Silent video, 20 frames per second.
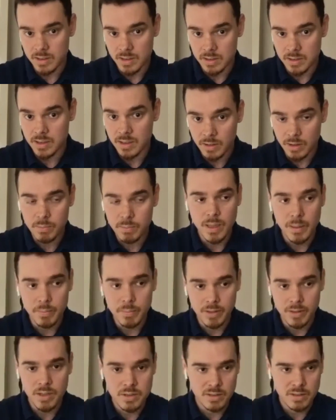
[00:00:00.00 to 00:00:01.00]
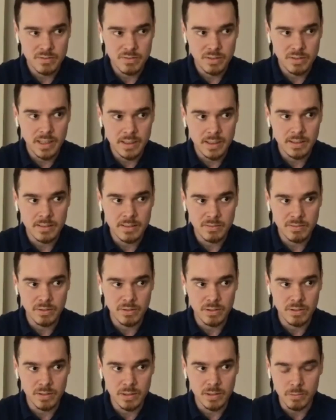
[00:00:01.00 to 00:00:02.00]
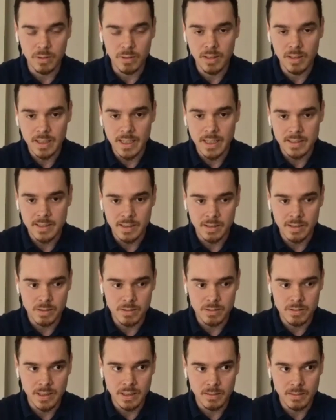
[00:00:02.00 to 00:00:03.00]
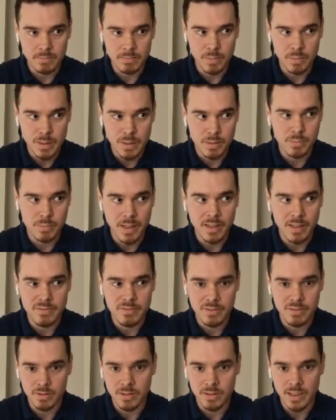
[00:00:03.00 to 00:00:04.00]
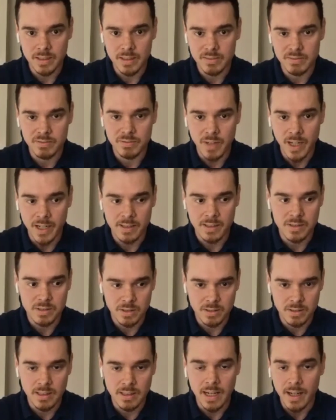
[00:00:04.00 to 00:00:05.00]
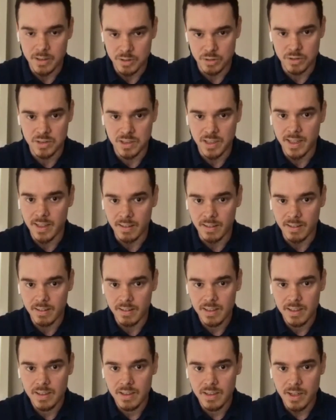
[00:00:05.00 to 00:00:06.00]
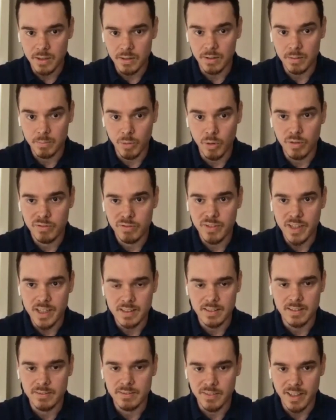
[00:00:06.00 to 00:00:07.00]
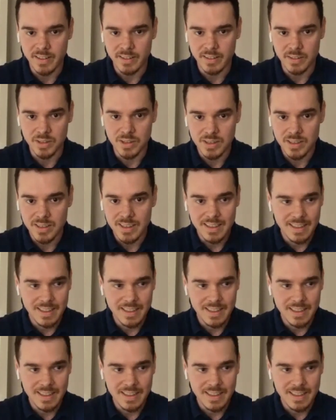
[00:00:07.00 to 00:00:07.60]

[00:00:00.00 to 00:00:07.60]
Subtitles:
This is a good preparation for the world, I think, to like be prepared for like a virus on a larger scale, a more fatal virus.